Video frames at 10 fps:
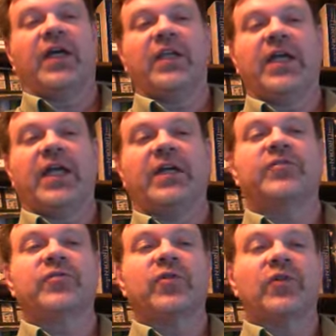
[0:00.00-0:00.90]
An
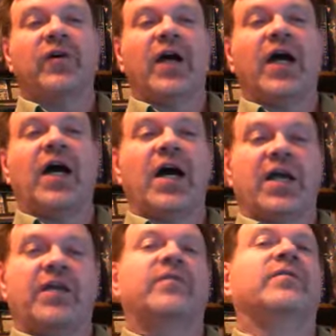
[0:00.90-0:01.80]
external
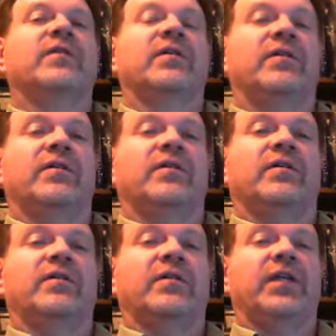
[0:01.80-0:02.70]
eye
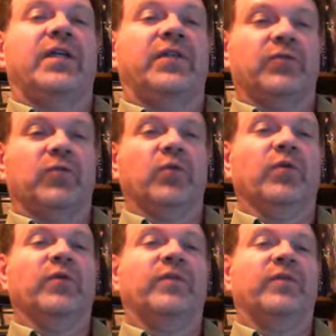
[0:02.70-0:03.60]
is
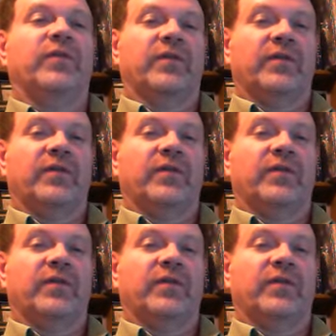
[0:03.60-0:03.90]
worth